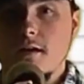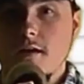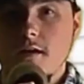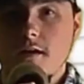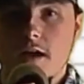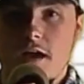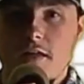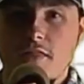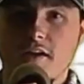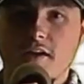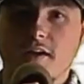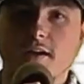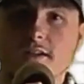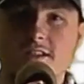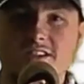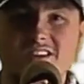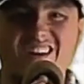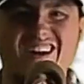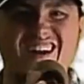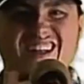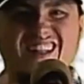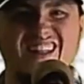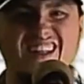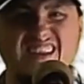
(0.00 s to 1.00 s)
I think I
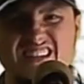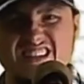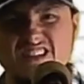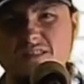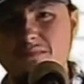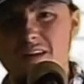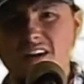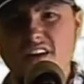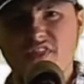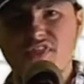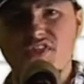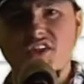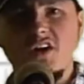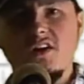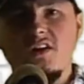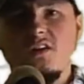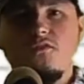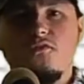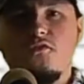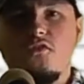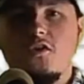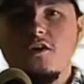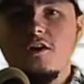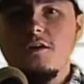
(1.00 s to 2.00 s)
saw at least about 30,
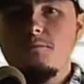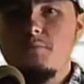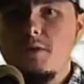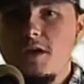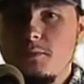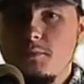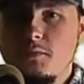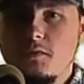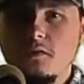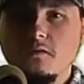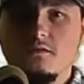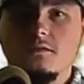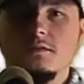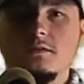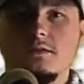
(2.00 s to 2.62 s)
40 people.